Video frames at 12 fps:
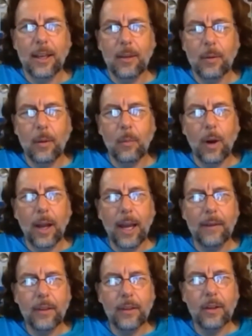what
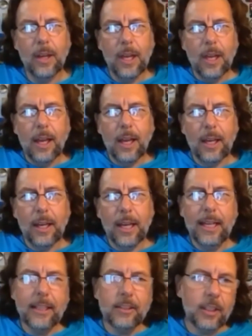have you.
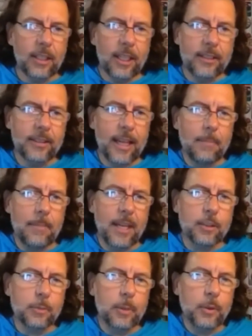And it's that
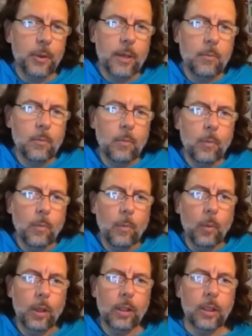mix between
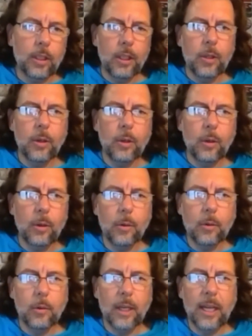what
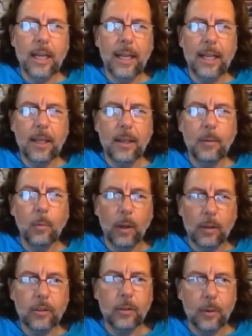you really
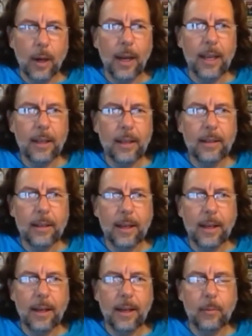want to write,
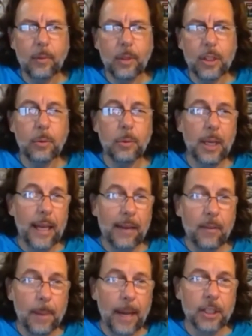which you really
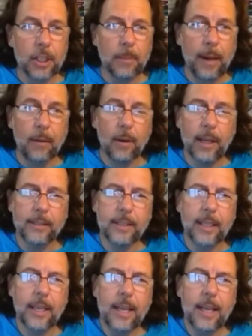have a passion about writing,